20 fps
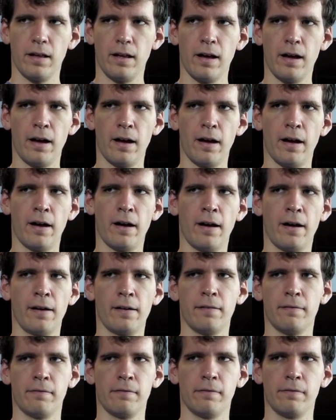
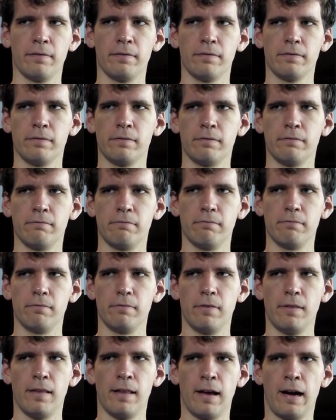uh,
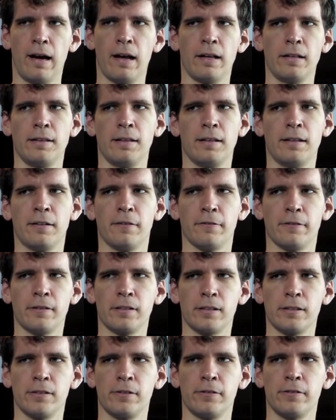I didn't
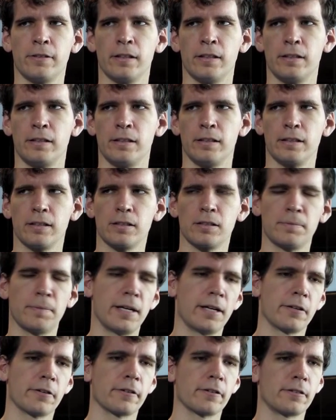really do anything
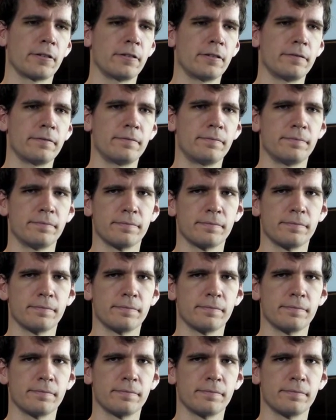special